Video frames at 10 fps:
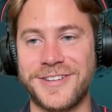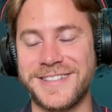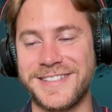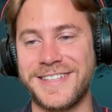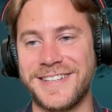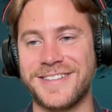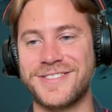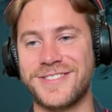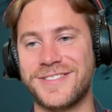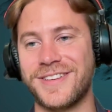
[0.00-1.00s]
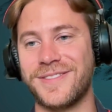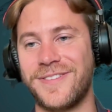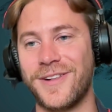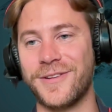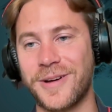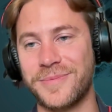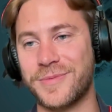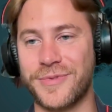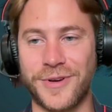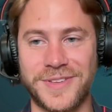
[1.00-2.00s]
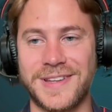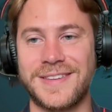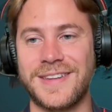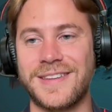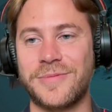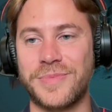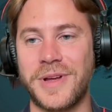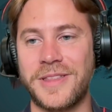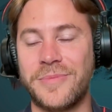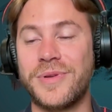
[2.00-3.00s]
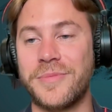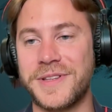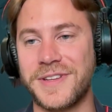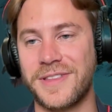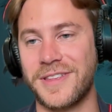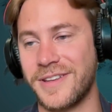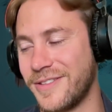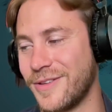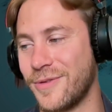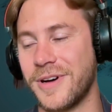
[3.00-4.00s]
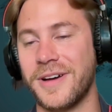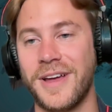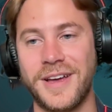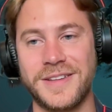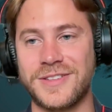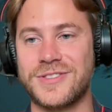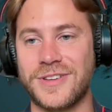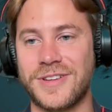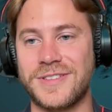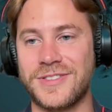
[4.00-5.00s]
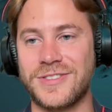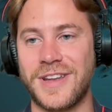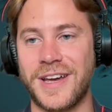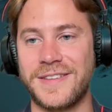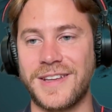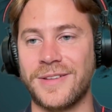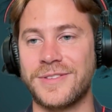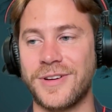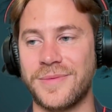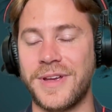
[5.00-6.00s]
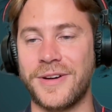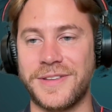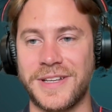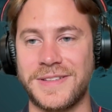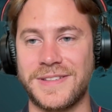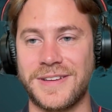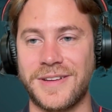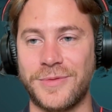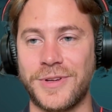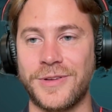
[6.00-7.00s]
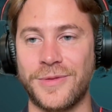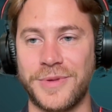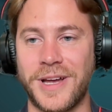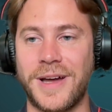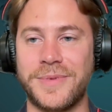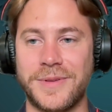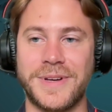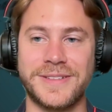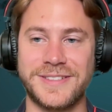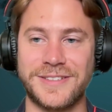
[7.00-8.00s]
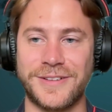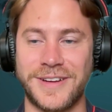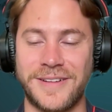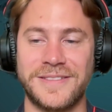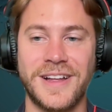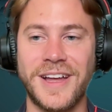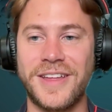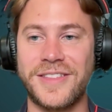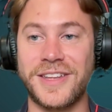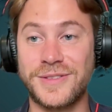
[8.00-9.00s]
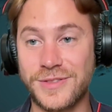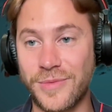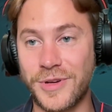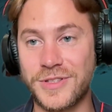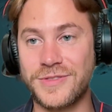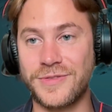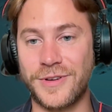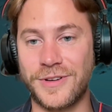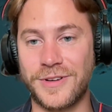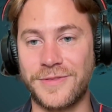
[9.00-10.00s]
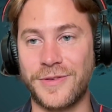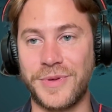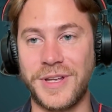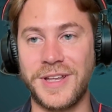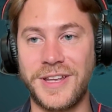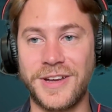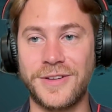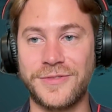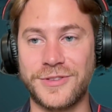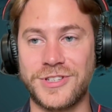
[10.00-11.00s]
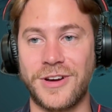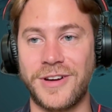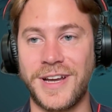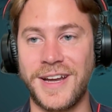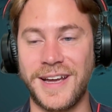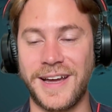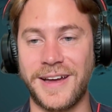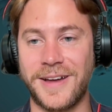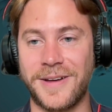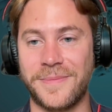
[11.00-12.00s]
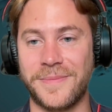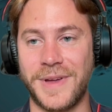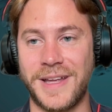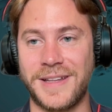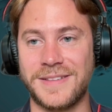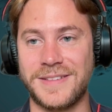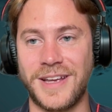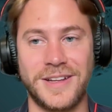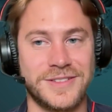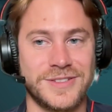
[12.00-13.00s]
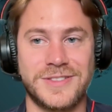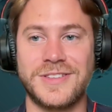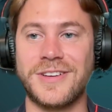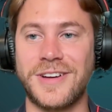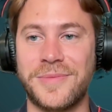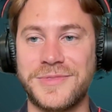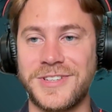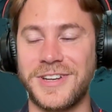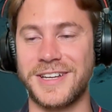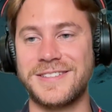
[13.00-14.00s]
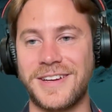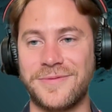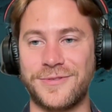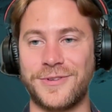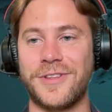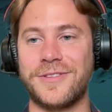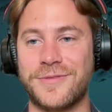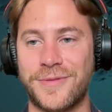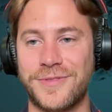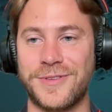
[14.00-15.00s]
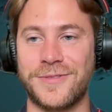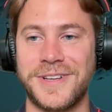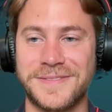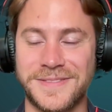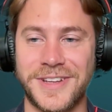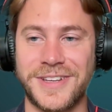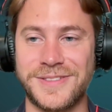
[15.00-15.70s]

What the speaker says: indeed in just following up the processes and implementing things. So such a nice outcome there that we can all be happy about. So yeah. Thank you so much for being here, for sharing. And yeah, just up to the next time for another growth story. Thank you